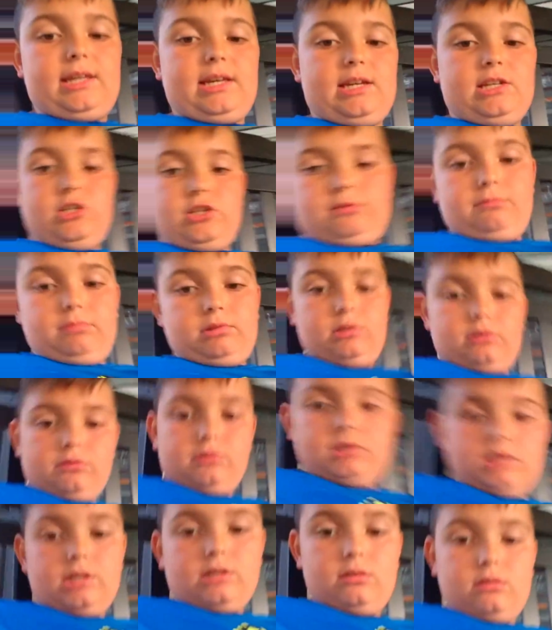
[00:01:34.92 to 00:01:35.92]
catch a
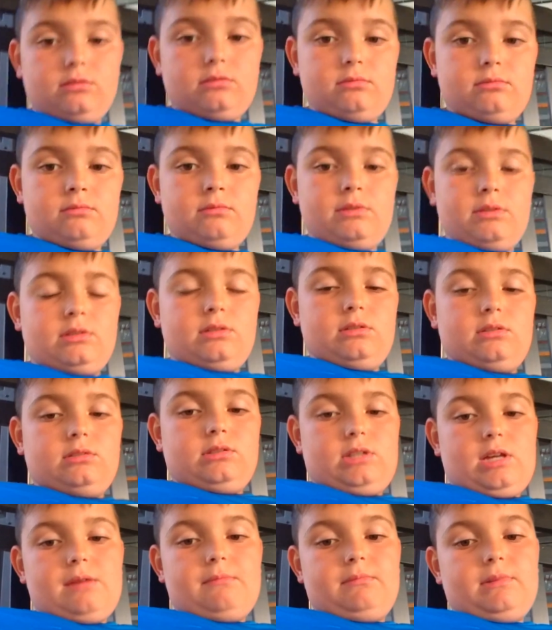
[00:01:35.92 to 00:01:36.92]
bluegill,
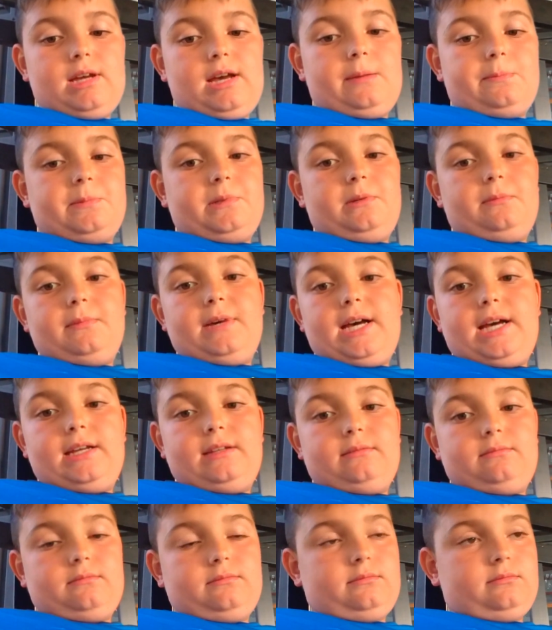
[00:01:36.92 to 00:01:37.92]
sometimes you might
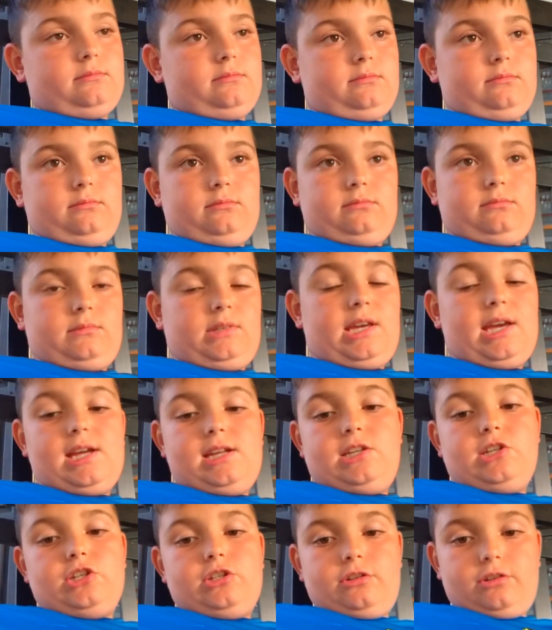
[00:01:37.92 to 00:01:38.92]

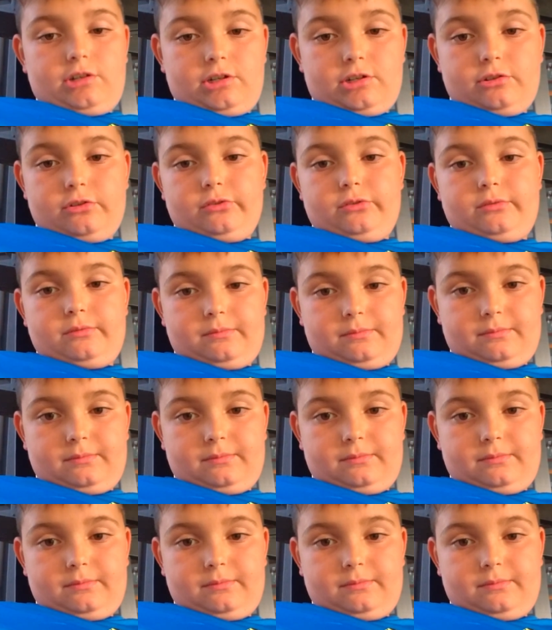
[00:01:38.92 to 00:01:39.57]
catch a turtle.